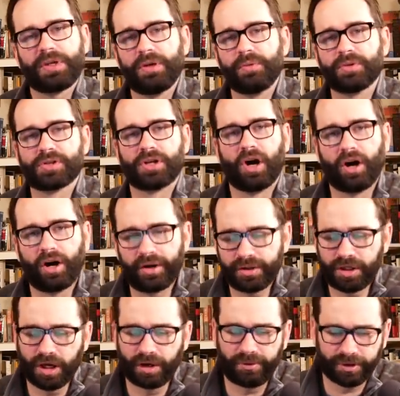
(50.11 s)
He was an
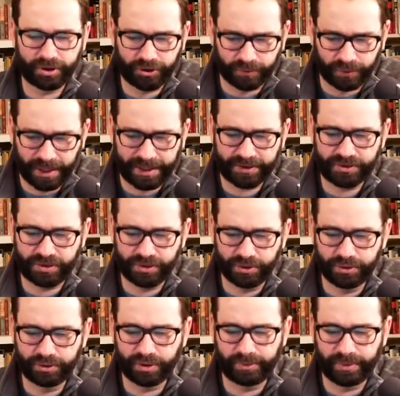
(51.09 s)
ongoing threat
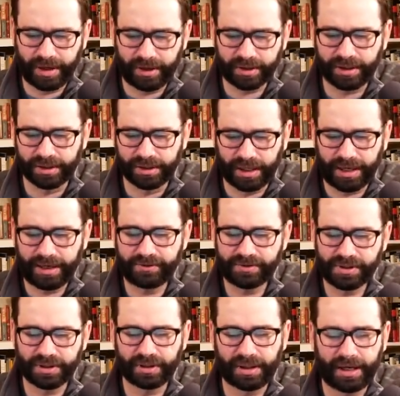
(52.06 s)
to American
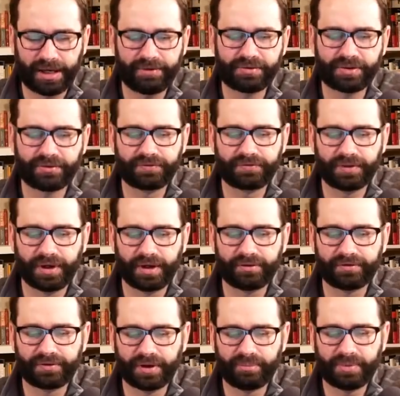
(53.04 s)
lives and the lives of,
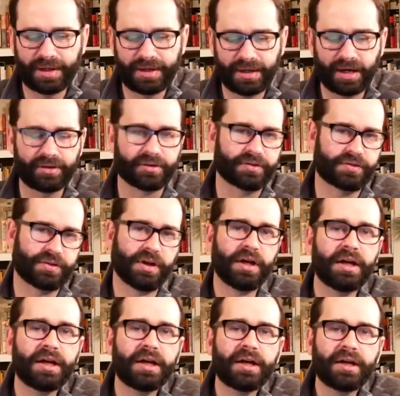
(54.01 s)
of uh, many others
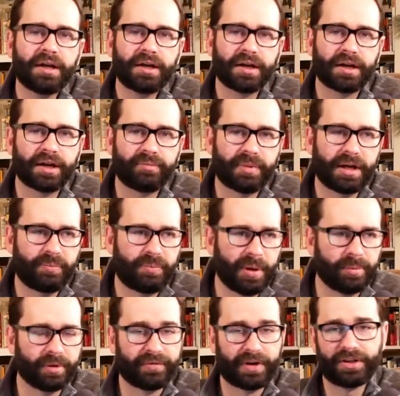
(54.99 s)
uh, many
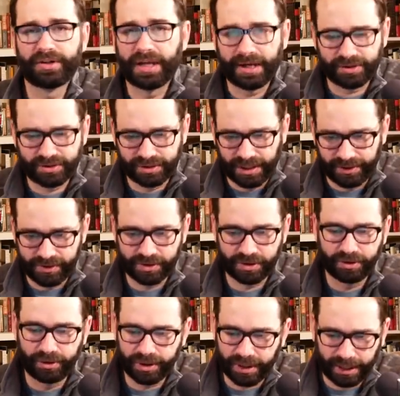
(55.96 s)
people of other nationalities,
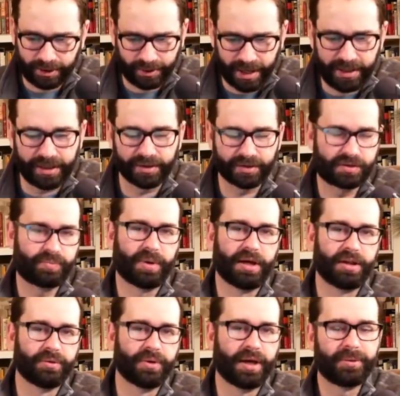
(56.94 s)
including Iranians,
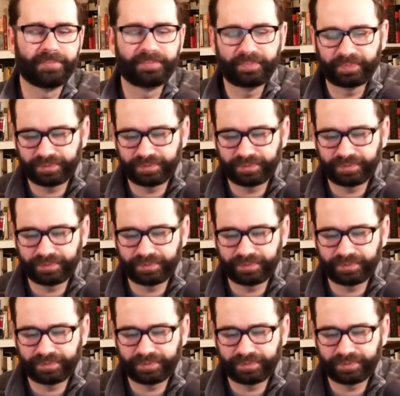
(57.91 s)
by the way.